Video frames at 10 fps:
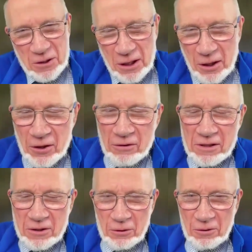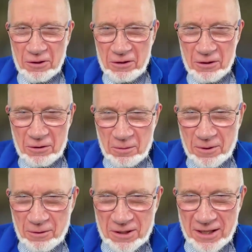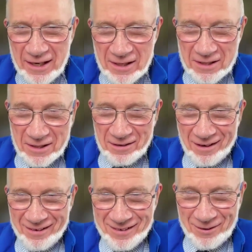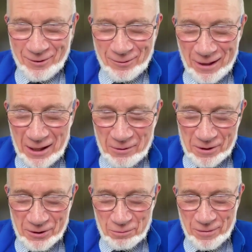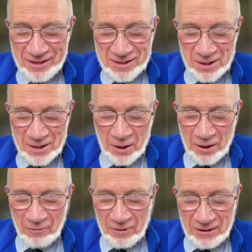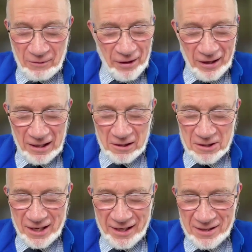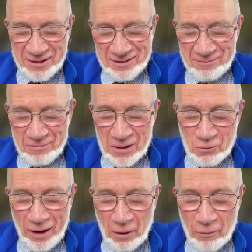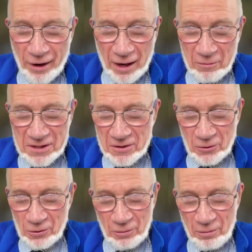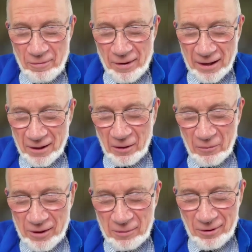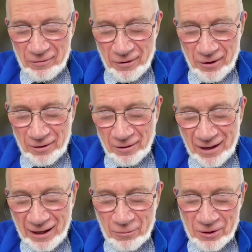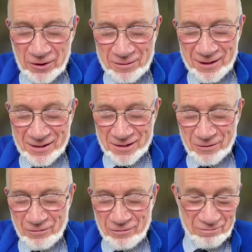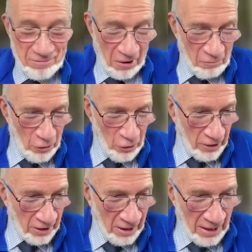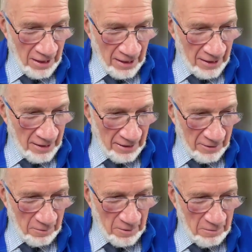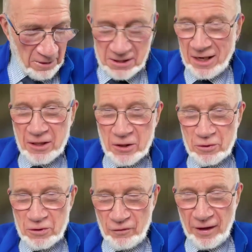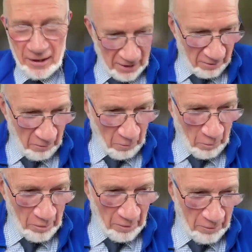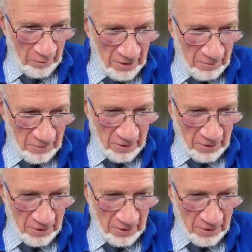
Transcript: to secondary school to do science and to do languages, because we did very little science as well at primary school back then. People have forgotten how much things have moved on. Now, the science was fine, but